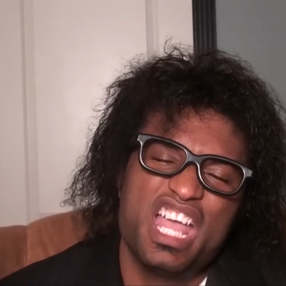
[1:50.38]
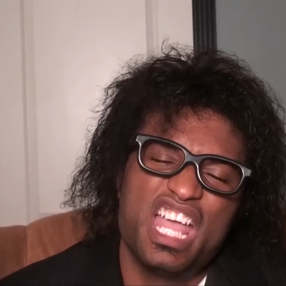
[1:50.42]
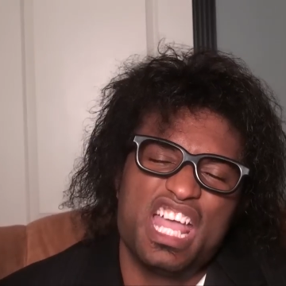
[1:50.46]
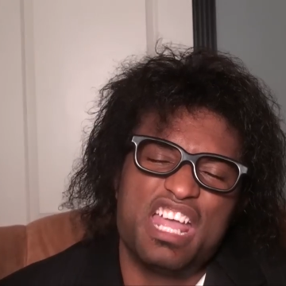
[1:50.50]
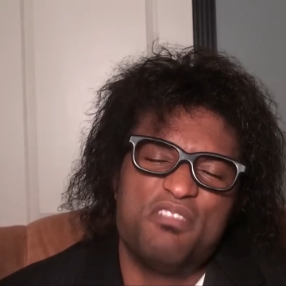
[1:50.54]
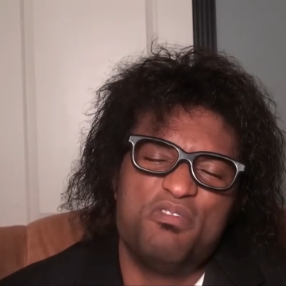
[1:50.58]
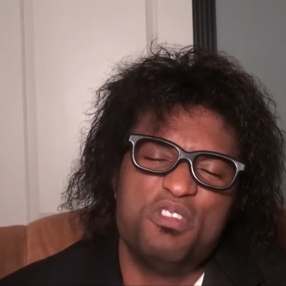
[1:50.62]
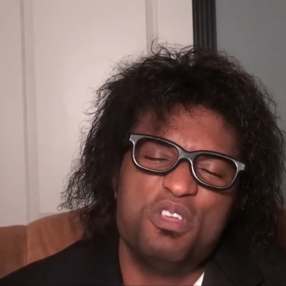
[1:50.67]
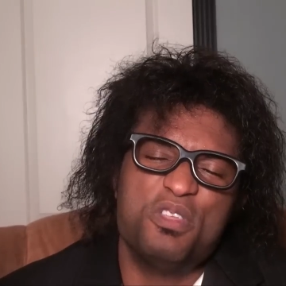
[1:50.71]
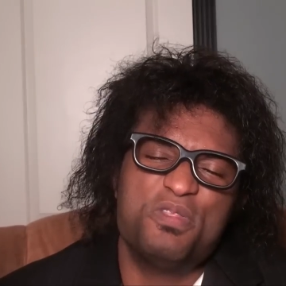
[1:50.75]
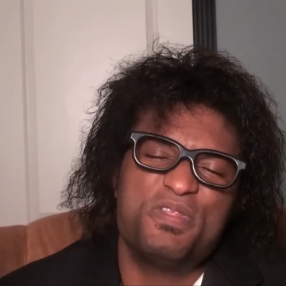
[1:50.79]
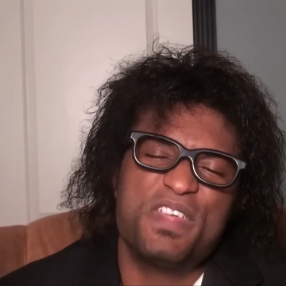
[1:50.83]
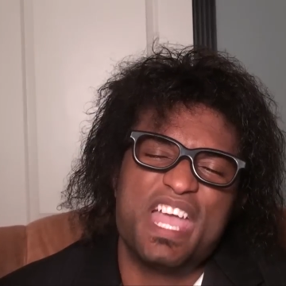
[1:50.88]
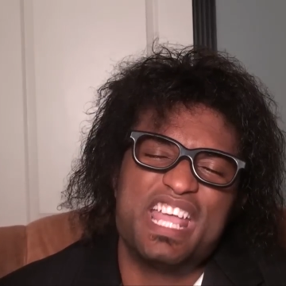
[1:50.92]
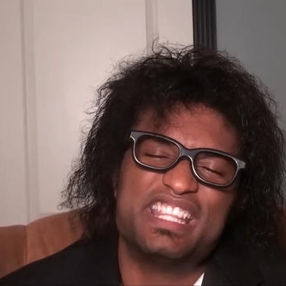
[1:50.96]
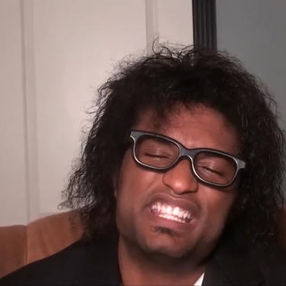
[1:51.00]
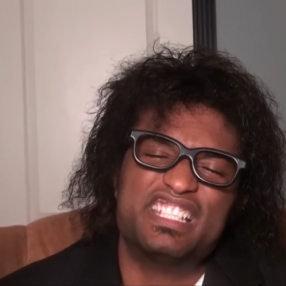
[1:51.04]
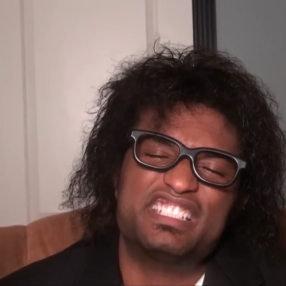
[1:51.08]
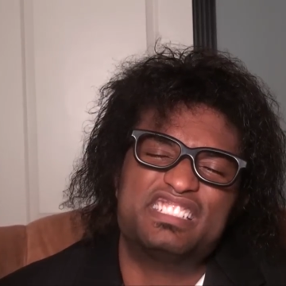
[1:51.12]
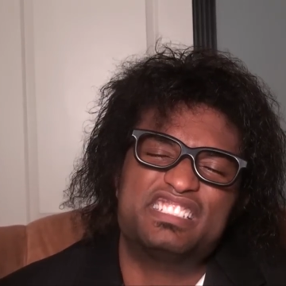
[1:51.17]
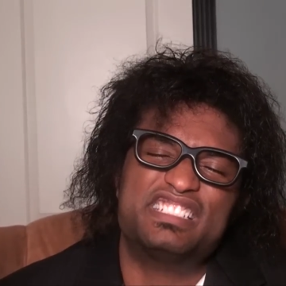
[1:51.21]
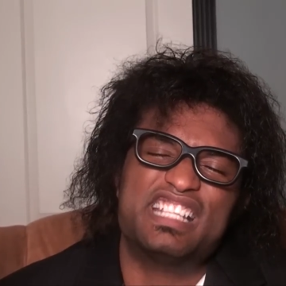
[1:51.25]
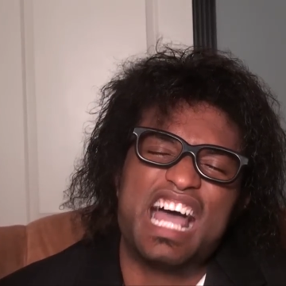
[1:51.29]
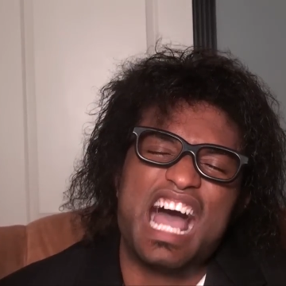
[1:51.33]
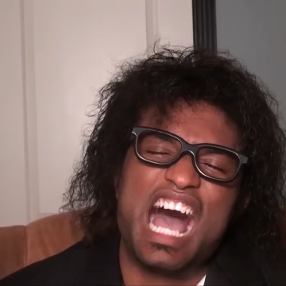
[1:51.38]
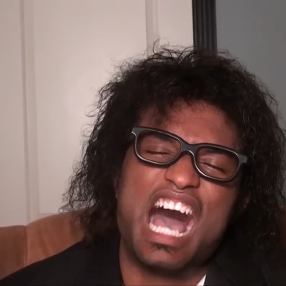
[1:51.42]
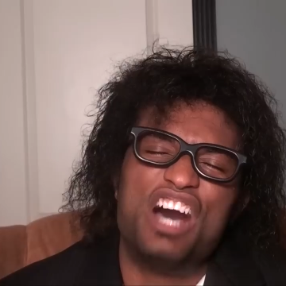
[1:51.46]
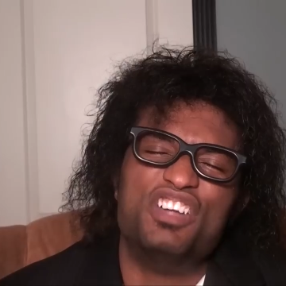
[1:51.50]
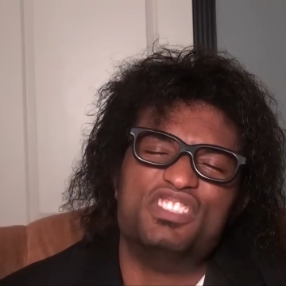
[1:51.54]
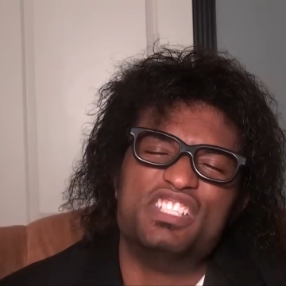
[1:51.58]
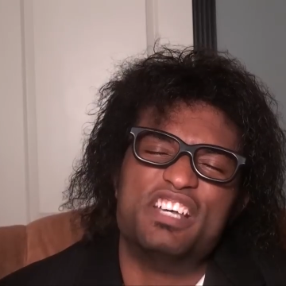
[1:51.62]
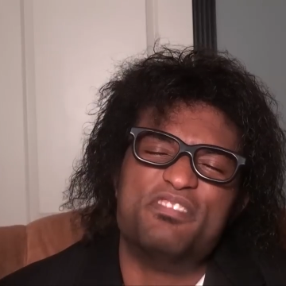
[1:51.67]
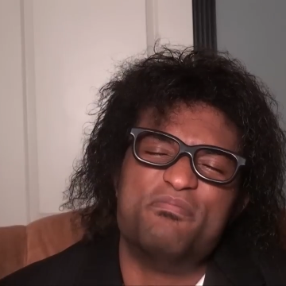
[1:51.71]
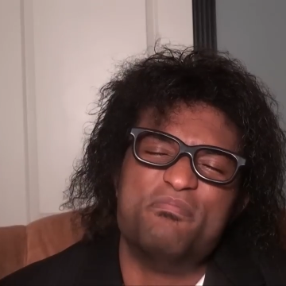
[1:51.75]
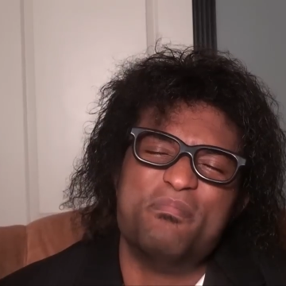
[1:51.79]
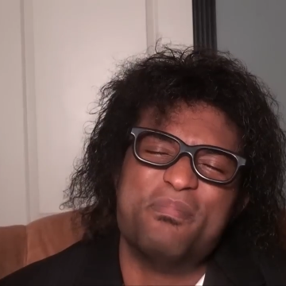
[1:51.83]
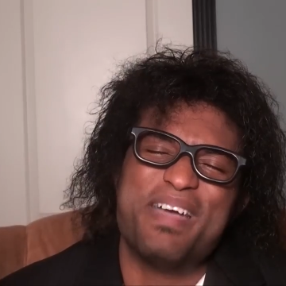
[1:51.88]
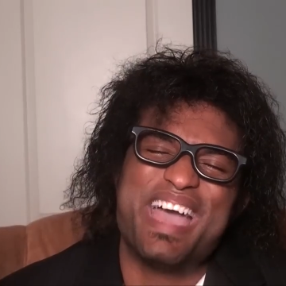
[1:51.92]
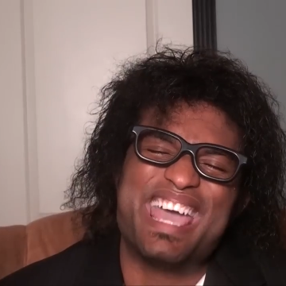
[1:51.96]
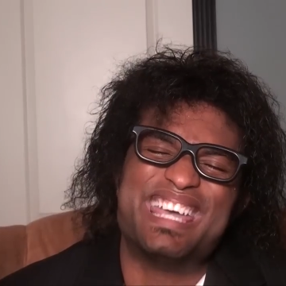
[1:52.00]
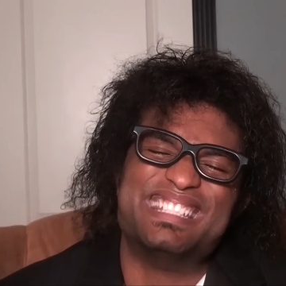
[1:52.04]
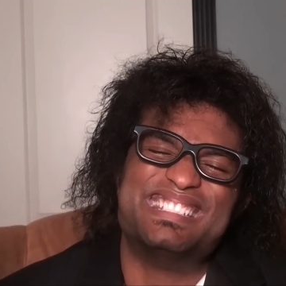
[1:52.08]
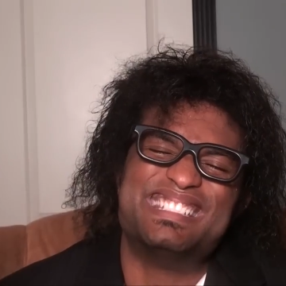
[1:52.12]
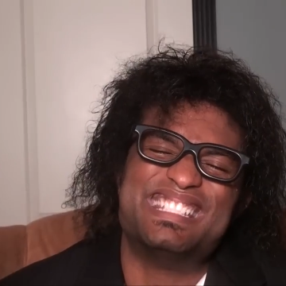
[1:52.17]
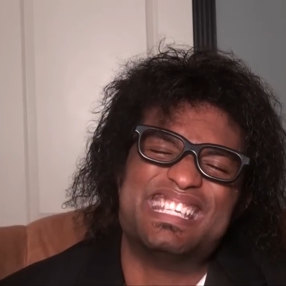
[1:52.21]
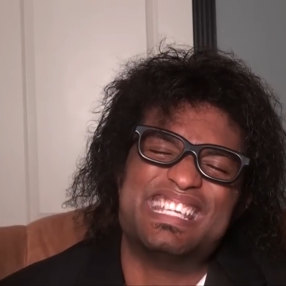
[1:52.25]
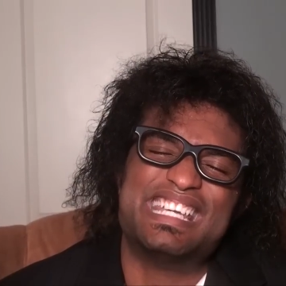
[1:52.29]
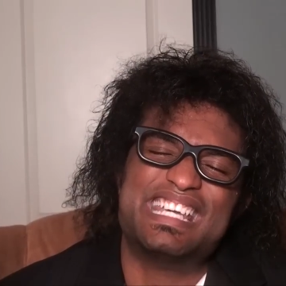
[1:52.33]
If you think the sound of
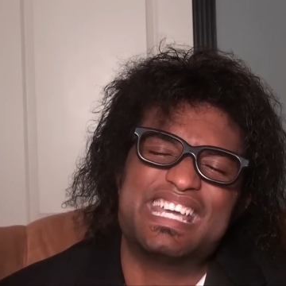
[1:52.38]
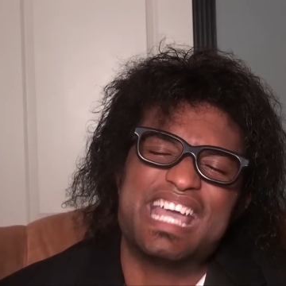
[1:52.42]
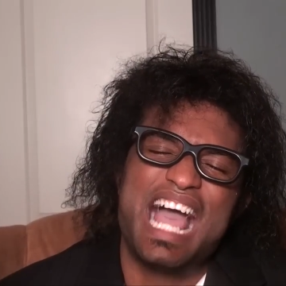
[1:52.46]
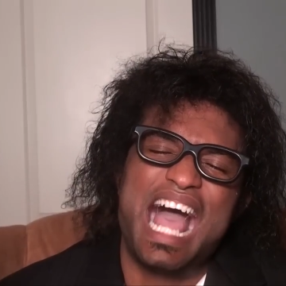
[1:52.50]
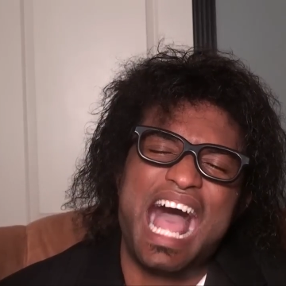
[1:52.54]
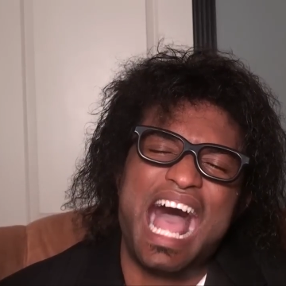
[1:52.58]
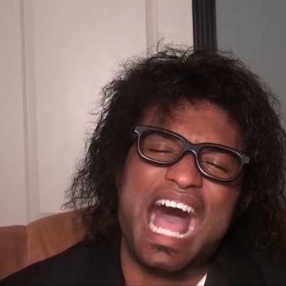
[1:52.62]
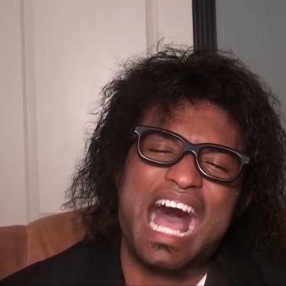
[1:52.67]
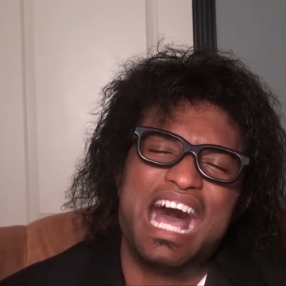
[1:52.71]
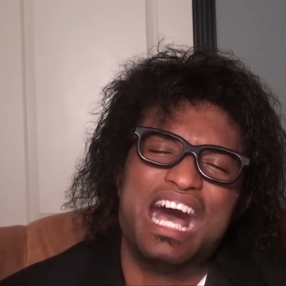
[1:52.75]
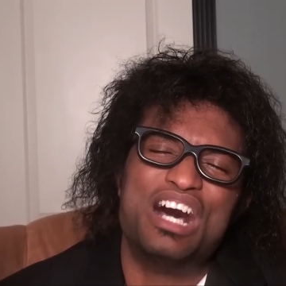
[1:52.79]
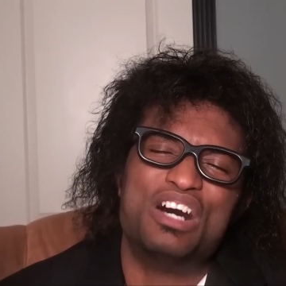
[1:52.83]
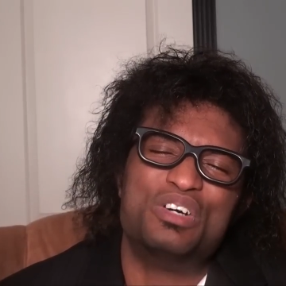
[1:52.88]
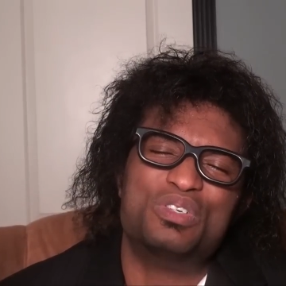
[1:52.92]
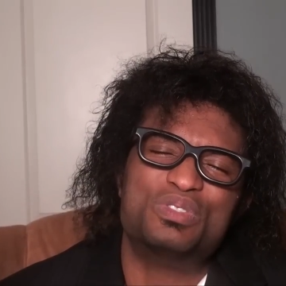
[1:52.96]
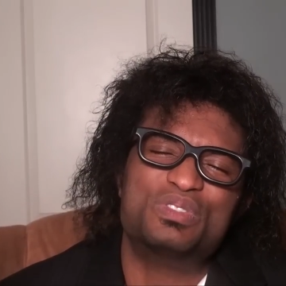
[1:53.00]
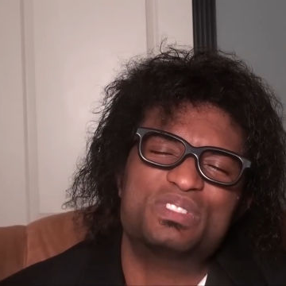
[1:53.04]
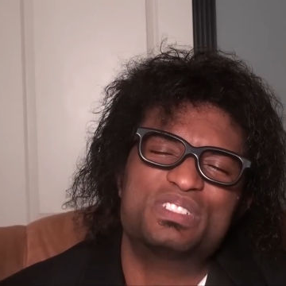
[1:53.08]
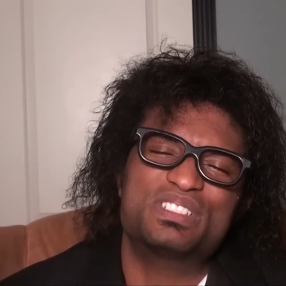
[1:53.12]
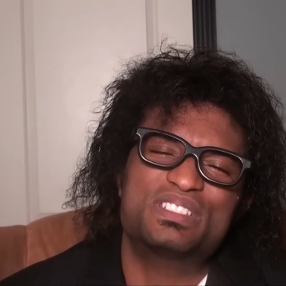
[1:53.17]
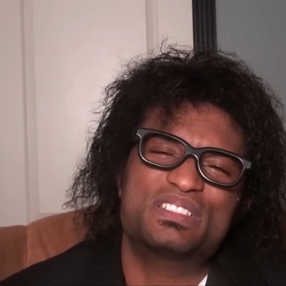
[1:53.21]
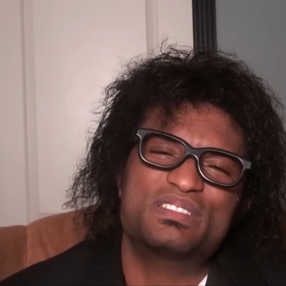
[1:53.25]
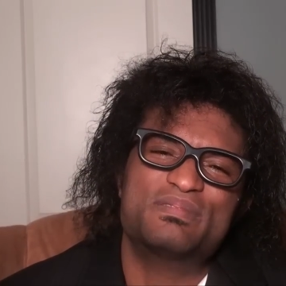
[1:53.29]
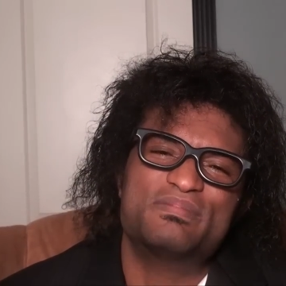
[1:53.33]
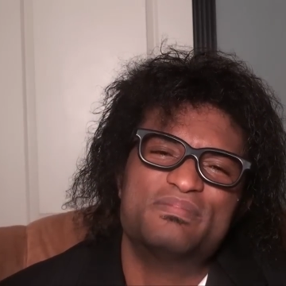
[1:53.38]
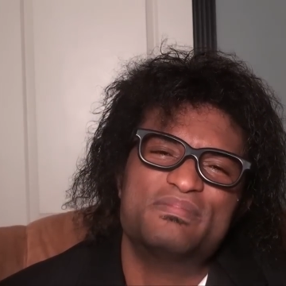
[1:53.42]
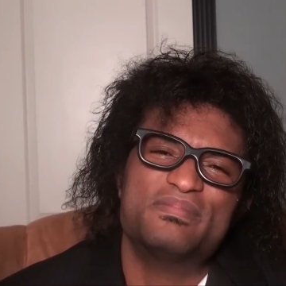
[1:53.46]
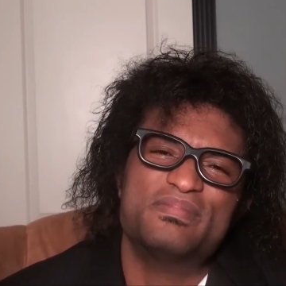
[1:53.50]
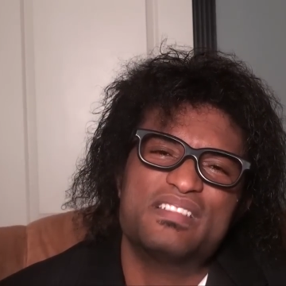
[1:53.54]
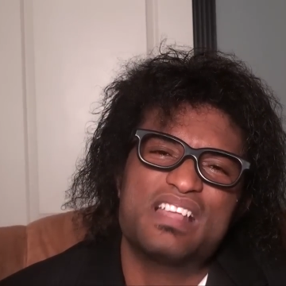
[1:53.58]
mating cows